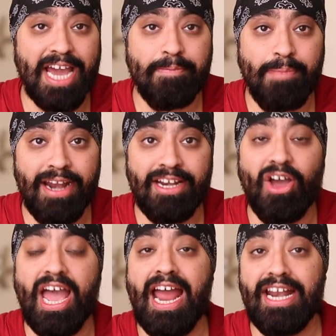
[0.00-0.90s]
iPad
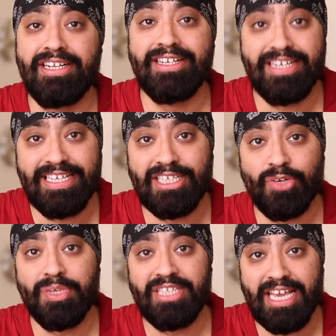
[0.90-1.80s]
and neither with